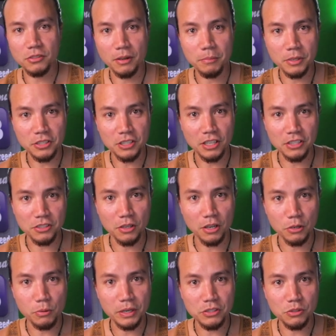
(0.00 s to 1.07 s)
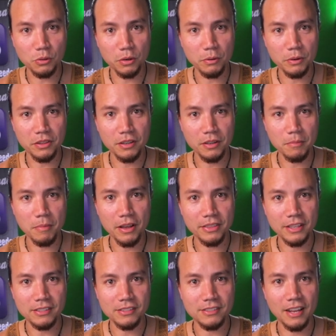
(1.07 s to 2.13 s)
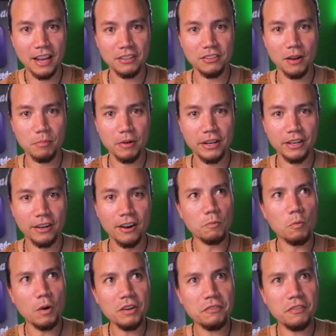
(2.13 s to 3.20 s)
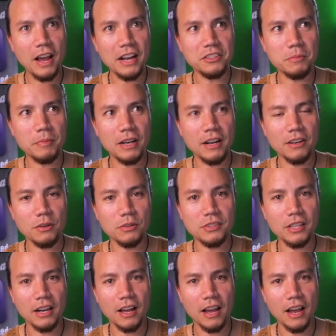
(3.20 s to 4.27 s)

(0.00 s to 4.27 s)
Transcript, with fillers: So I'm gonna share a quick story with you about this tank top right here. One fact you may not know is that